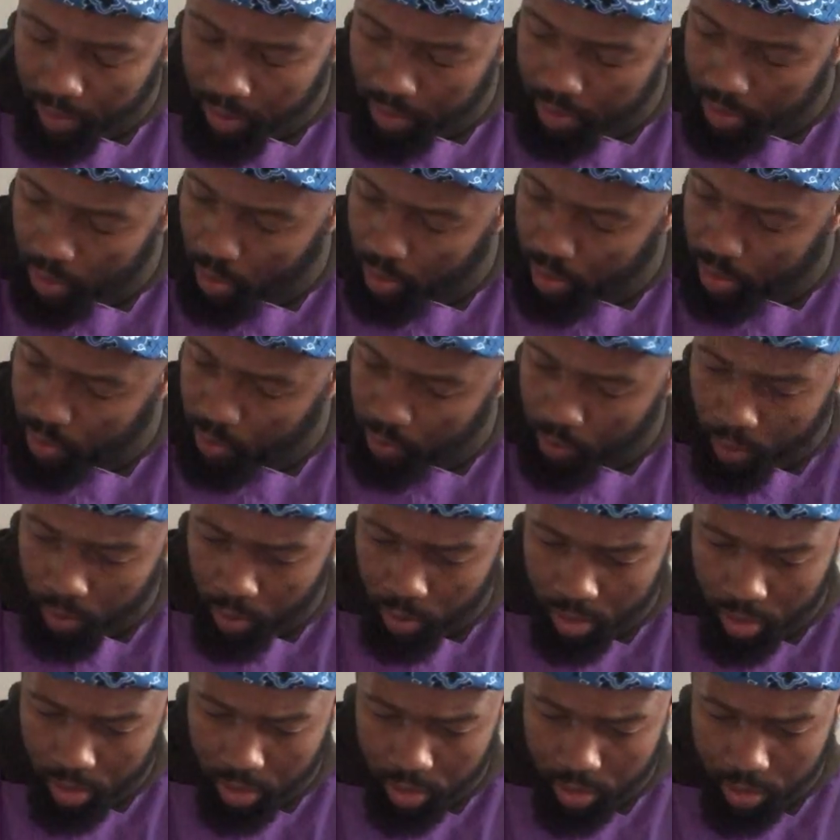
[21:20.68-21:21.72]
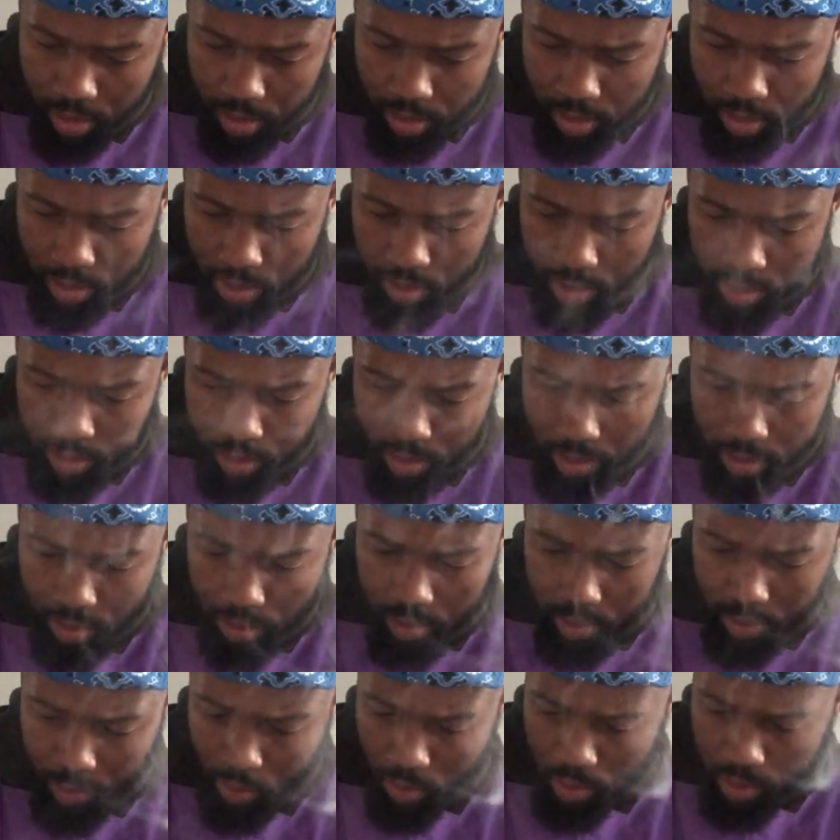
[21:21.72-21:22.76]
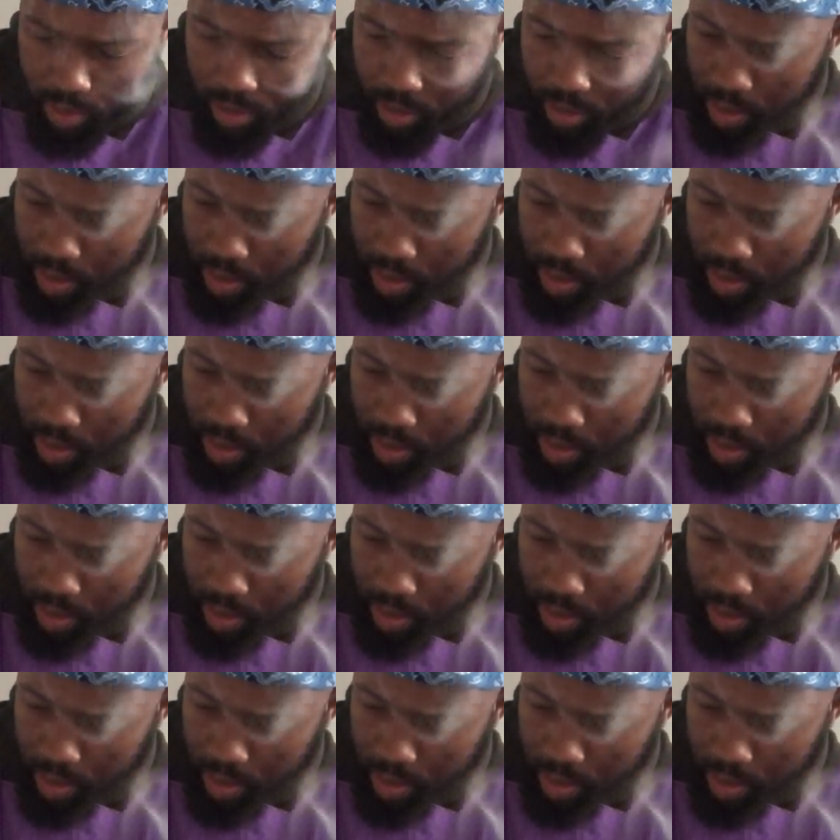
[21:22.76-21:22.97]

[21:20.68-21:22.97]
So this ruler was